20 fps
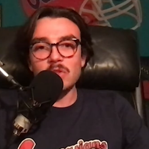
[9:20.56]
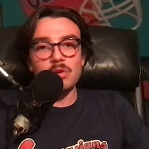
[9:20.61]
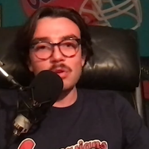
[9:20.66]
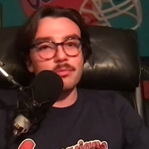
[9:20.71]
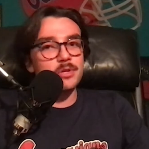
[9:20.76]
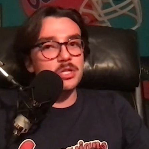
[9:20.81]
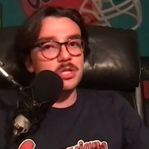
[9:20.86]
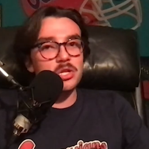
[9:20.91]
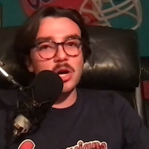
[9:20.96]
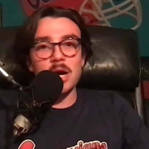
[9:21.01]

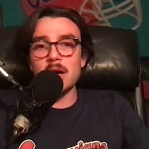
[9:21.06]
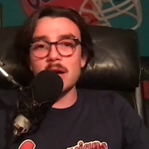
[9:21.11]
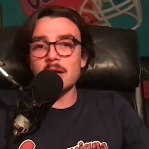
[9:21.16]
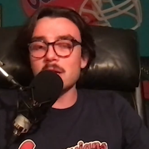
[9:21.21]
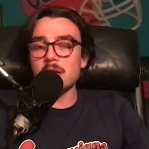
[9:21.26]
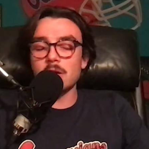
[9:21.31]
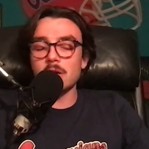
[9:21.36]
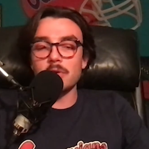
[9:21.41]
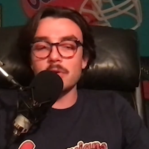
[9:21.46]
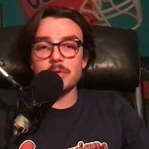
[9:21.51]
we saw,
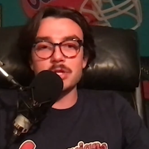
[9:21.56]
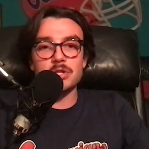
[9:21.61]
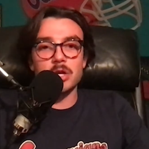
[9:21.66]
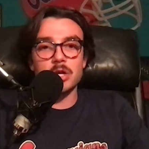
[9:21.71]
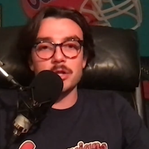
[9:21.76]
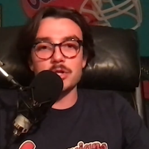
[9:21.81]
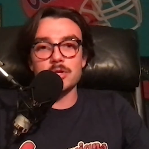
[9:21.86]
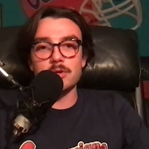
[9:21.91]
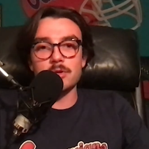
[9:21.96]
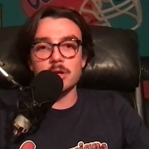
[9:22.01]
you know, we saw
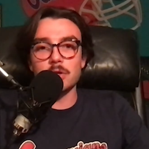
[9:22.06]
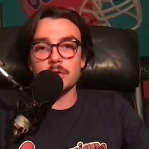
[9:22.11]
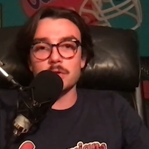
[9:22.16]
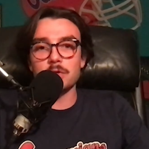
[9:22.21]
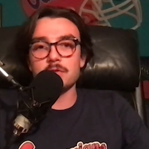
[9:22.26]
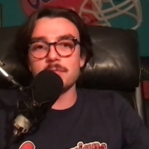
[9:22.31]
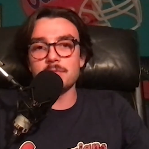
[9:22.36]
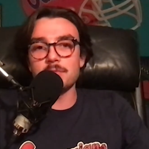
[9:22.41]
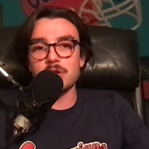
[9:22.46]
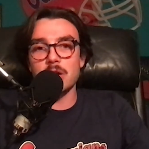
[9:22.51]
the struggles
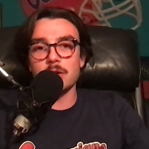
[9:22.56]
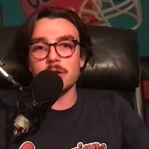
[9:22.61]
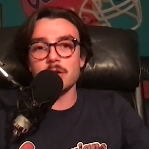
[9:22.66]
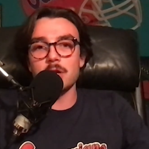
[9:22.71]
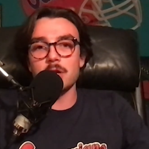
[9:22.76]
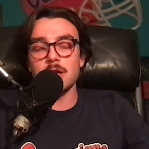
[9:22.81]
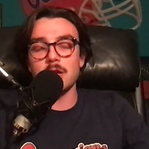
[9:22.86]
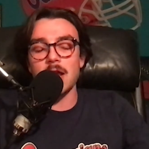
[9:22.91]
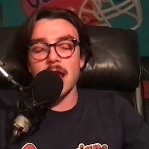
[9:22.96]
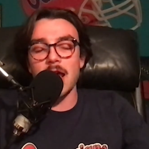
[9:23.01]
from Dugger
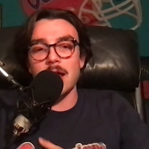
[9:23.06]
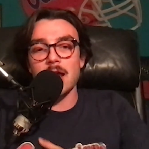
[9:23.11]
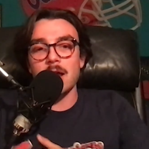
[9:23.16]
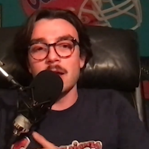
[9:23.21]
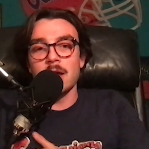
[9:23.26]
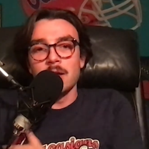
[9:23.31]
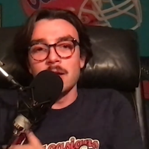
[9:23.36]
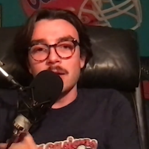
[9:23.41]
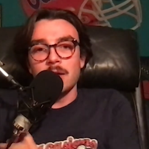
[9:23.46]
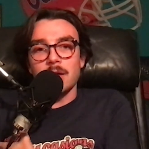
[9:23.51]
today,
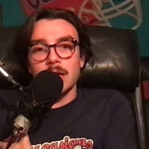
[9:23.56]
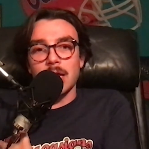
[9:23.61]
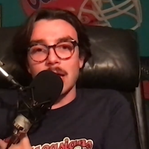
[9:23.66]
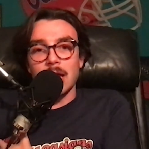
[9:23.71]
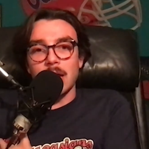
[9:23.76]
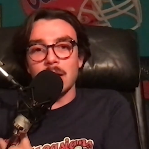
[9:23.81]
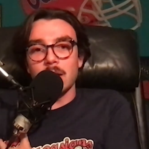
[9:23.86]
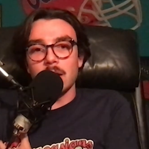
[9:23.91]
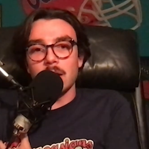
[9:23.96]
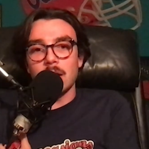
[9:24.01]

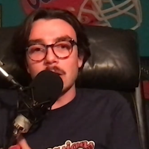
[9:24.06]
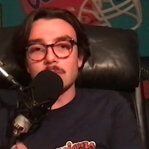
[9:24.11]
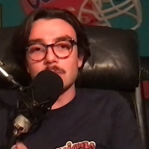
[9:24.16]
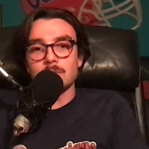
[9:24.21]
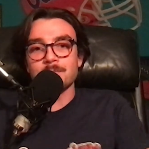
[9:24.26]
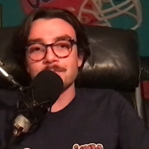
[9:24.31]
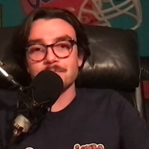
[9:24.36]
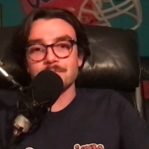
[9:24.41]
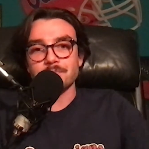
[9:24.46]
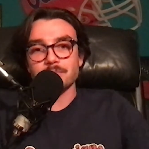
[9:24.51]
and
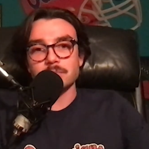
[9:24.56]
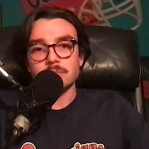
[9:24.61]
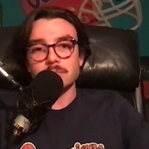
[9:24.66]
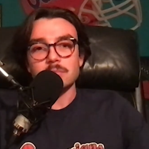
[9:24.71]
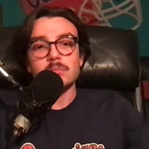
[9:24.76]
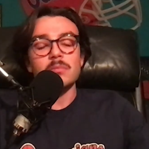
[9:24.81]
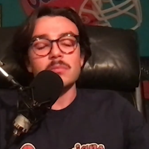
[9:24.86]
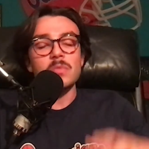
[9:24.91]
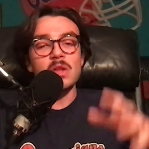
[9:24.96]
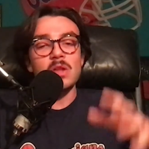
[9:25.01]
um,
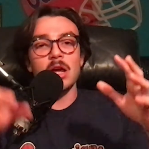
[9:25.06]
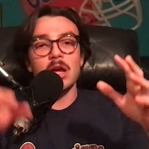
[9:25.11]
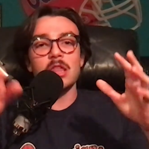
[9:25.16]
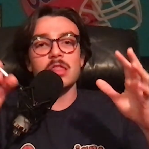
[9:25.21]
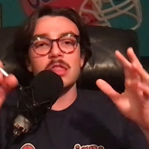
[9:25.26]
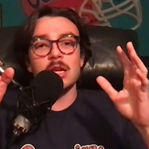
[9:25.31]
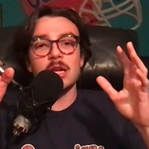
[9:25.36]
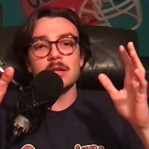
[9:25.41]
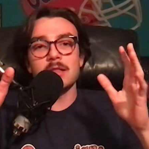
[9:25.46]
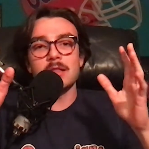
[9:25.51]
I
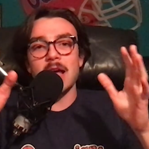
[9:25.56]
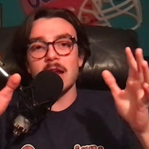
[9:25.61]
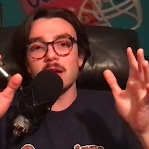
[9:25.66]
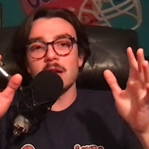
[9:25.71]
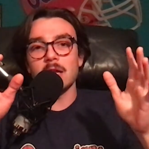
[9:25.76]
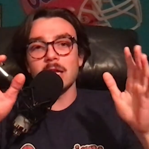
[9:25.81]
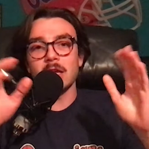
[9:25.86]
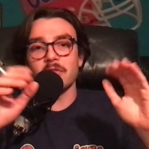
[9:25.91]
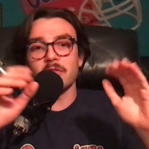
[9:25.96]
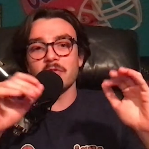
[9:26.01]
think that
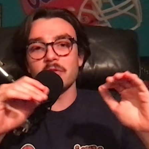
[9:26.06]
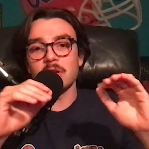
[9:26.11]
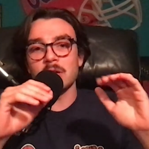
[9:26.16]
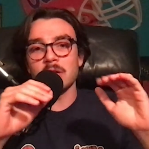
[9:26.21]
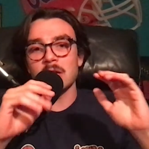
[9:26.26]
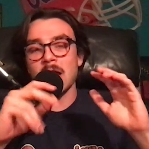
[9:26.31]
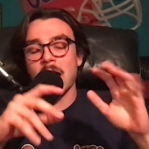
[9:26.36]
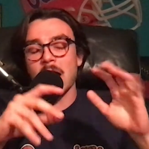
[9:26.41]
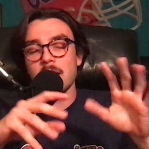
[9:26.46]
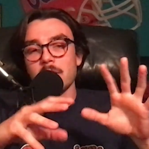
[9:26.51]
if
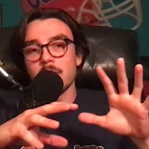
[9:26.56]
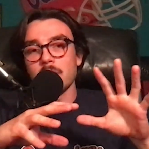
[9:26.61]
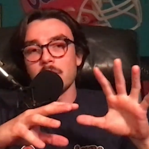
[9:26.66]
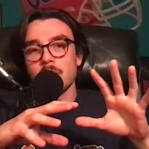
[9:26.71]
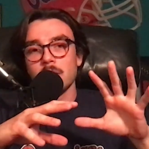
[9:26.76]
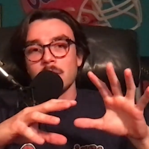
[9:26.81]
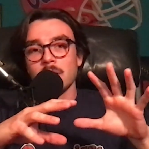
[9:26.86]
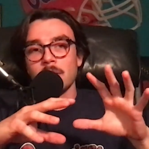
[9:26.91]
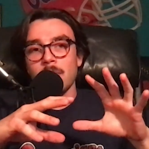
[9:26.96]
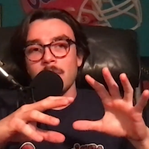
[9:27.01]
Neidert
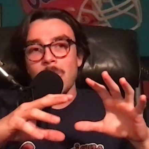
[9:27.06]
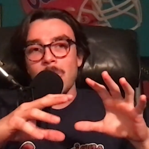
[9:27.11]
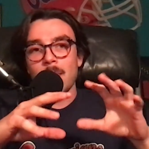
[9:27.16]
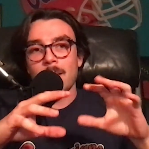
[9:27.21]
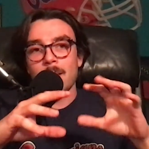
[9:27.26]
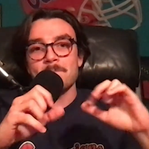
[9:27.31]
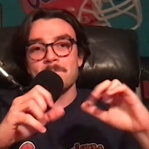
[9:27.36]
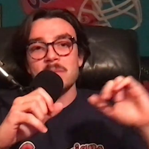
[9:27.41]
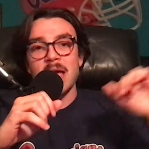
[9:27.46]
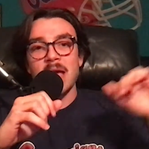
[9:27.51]

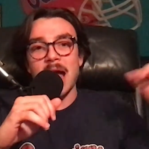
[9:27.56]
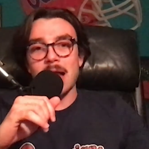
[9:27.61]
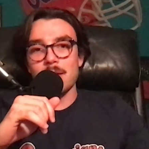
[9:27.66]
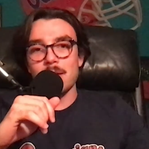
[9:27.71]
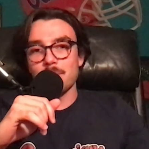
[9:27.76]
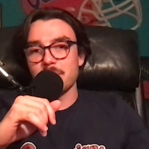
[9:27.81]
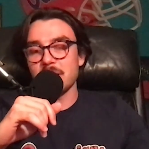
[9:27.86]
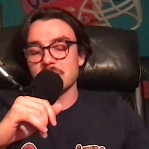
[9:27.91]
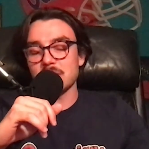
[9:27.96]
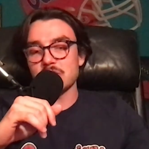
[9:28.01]

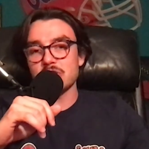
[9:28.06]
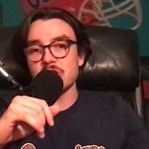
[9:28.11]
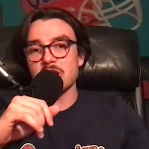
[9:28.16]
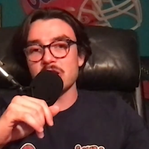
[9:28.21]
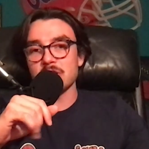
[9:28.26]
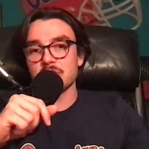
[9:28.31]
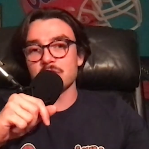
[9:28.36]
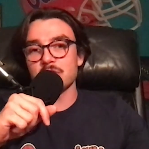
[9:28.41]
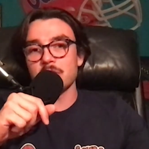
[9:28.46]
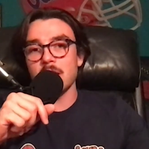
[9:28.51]
hadn't pitched
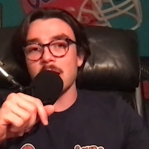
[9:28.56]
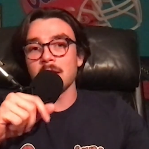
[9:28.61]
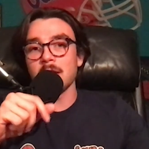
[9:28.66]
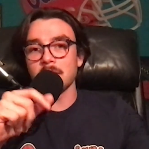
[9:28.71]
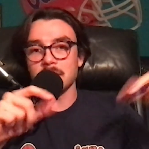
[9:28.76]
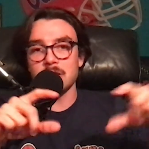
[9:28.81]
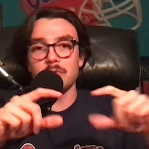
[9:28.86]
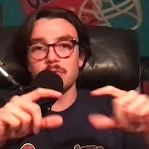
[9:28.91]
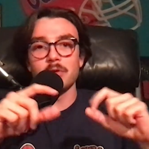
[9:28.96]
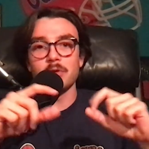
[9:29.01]
yesterday,
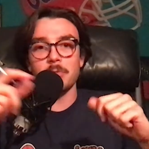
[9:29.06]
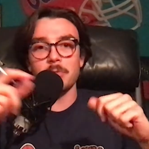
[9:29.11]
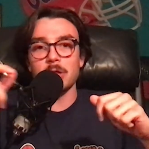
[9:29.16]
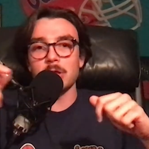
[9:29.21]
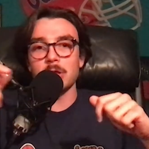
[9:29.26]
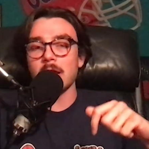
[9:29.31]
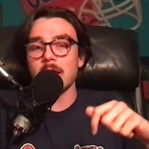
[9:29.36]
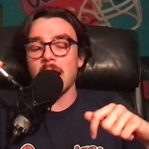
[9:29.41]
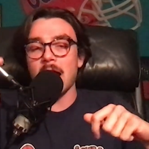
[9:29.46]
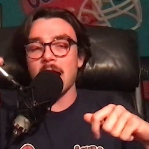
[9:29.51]
he would have been
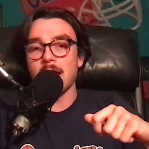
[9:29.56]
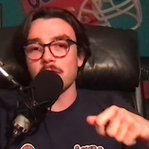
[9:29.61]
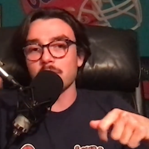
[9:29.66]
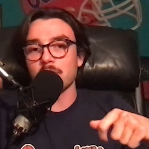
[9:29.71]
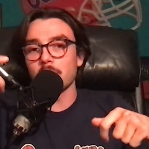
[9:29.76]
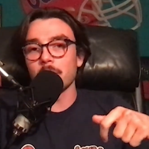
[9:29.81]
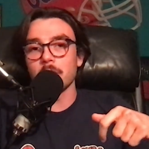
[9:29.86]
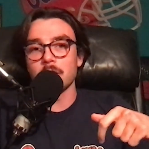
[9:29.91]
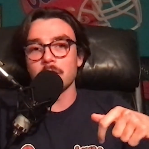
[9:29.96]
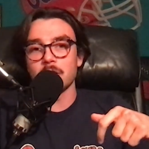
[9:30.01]
the guy
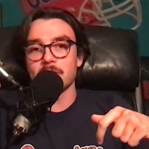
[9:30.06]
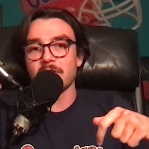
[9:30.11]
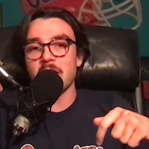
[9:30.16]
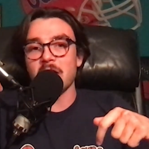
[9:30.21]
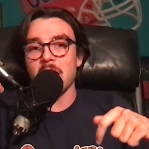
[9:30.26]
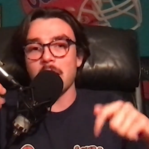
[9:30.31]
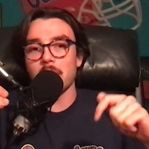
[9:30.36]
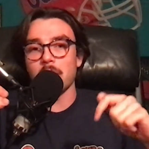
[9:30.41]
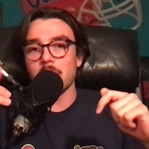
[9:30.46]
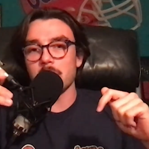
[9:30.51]
thrown into the
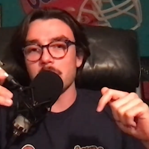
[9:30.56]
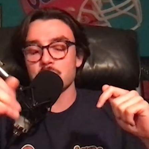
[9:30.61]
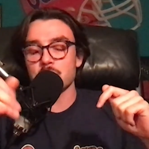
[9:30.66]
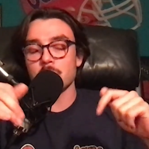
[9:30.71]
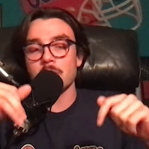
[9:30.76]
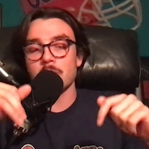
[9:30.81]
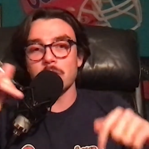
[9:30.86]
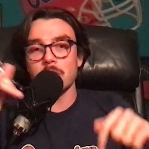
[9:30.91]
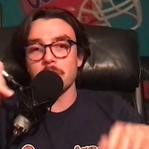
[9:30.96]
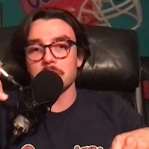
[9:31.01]
fire on
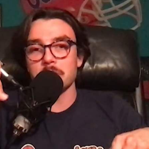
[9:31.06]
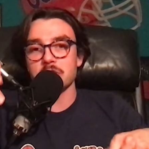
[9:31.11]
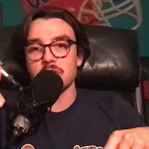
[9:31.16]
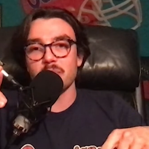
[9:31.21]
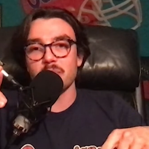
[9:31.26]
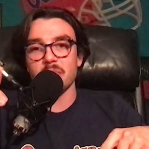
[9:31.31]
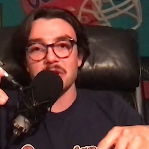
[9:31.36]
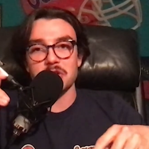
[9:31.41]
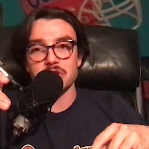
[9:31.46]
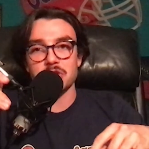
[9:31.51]
short notice to
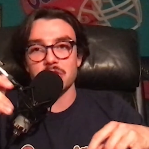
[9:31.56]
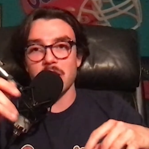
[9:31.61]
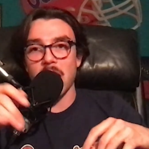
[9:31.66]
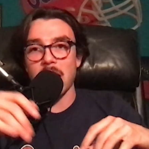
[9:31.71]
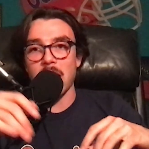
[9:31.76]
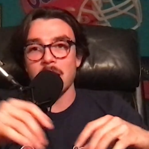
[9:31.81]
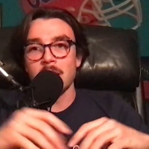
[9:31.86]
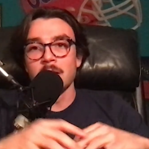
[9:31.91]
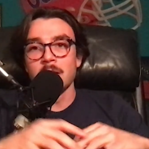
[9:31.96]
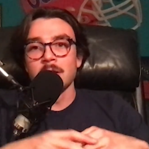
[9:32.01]
pitch
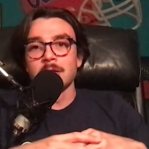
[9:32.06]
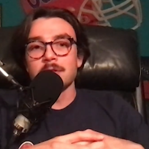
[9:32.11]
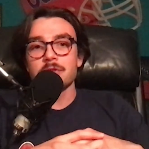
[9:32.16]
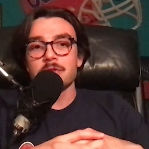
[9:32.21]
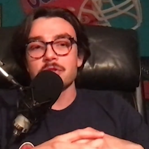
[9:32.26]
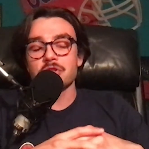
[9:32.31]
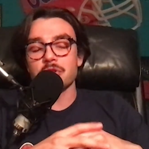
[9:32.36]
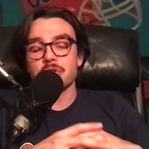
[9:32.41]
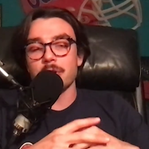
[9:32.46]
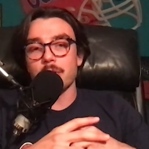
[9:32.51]
today.
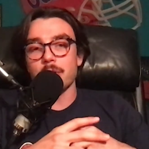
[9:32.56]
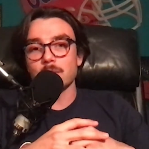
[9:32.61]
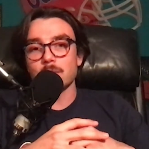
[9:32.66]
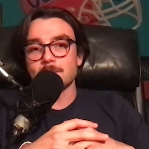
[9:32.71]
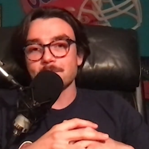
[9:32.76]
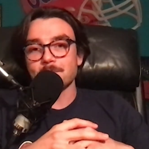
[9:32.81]
So,